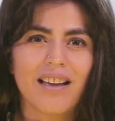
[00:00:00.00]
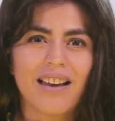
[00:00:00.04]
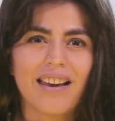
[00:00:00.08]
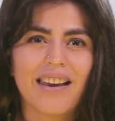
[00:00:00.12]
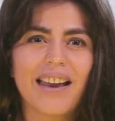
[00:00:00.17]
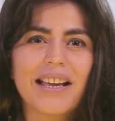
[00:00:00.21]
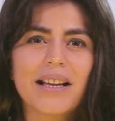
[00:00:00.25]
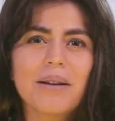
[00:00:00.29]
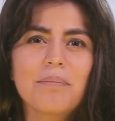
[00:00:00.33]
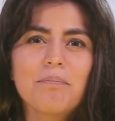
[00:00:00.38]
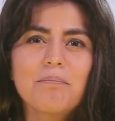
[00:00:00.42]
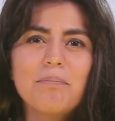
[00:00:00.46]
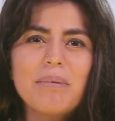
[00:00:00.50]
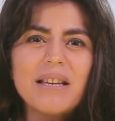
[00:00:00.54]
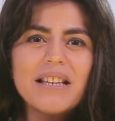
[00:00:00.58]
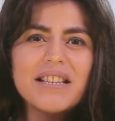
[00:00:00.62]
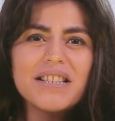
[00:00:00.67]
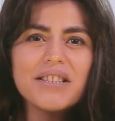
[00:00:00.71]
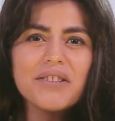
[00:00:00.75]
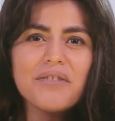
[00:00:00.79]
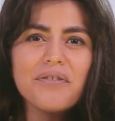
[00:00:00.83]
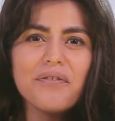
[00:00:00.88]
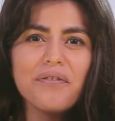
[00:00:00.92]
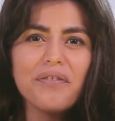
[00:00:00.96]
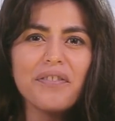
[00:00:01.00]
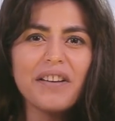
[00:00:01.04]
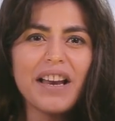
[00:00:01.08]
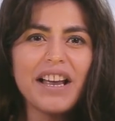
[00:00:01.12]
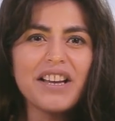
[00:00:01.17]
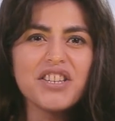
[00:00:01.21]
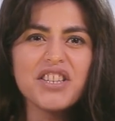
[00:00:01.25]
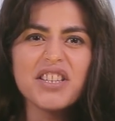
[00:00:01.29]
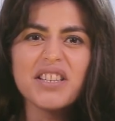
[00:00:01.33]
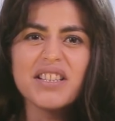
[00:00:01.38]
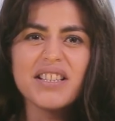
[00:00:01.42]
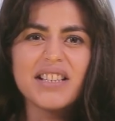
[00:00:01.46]
Like a piece of
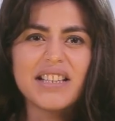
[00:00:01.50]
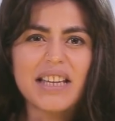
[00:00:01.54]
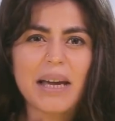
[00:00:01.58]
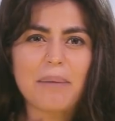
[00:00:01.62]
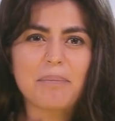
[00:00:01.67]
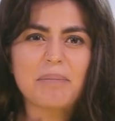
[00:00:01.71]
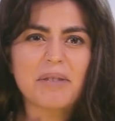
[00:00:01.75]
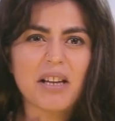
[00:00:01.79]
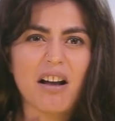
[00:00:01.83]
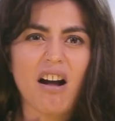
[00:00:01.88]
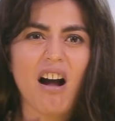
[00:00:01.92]
flesh is kept